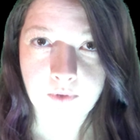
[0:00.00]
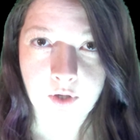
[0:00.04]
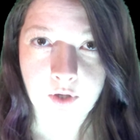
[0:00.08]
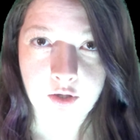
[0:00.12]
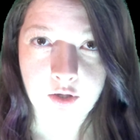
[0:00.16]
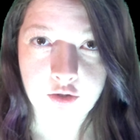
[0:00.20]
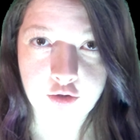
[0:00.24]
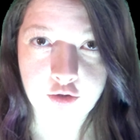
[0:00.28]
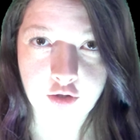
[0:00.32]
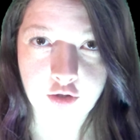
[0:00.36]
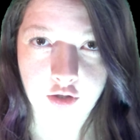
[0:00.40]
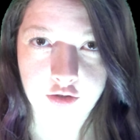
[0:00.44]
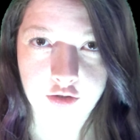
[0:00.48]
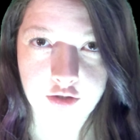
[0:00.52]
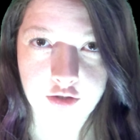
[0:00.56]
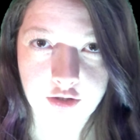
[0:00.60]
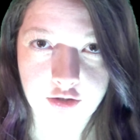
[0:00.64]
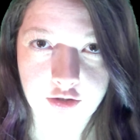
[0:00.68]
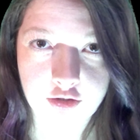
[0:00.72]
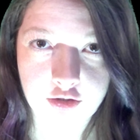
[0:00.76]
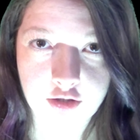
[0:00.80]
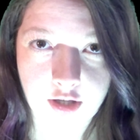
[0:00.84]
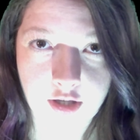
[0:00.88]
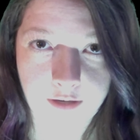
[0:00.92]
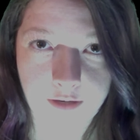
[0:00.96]
Just to
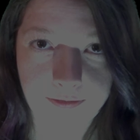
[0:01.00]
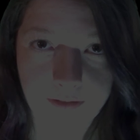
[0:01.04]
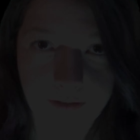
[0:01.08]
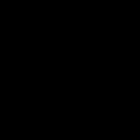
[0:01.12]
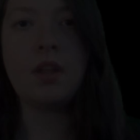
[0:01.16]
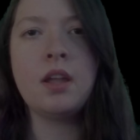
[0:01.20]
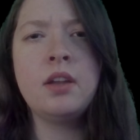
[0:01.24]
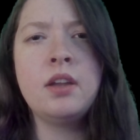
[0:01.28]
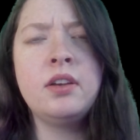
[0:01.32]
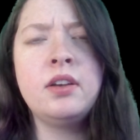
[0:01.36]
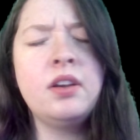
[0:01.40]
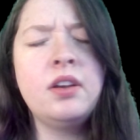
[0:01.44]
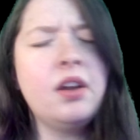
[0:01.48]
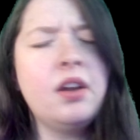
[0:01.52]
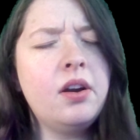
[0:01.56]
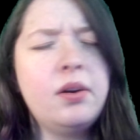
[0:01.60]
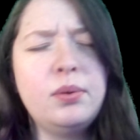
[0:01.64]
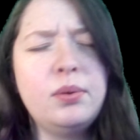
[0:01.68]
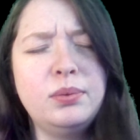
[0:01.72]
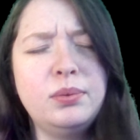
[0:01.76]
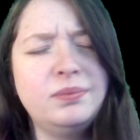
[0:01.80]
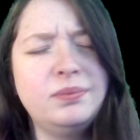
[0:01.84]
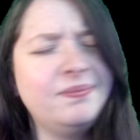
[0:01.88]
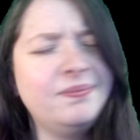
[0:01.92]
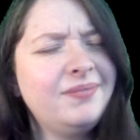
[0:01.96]
suffer.
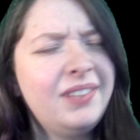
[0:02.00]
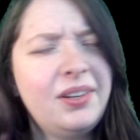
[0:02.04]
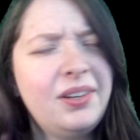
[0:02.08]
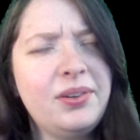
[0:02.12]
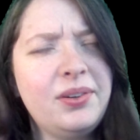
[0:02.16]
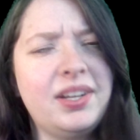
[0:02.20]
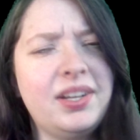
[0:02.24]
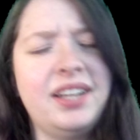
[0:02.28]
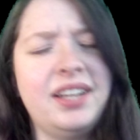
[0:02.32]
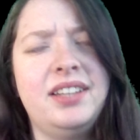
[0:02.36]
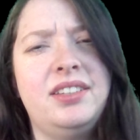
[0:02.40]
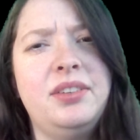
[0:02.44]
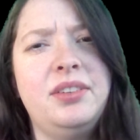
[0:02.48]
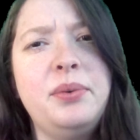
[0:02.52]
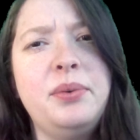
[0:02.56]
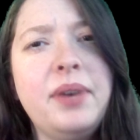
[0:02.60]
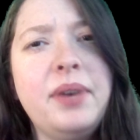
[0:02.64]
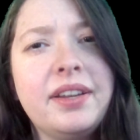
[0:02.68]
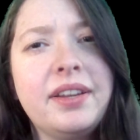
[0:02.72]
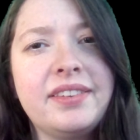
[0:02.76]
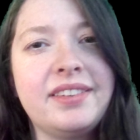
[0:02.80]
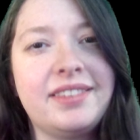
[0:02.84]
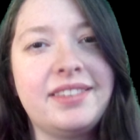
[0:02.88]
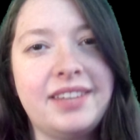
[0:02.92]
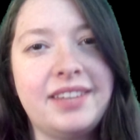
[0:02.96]
No, okay, too
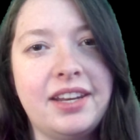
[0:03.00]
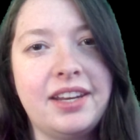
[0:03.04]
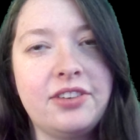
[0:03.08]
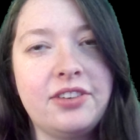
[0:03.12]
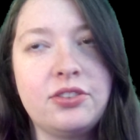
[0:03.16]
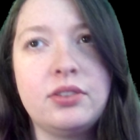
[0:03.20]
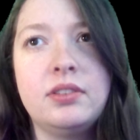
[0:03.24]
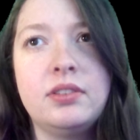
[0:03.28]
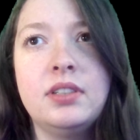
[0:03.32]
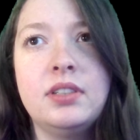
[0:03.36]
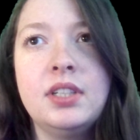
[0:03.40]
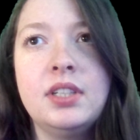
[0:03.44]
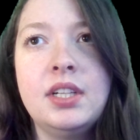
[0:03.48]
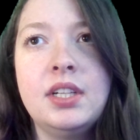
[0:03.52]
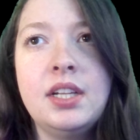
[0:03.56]
existential.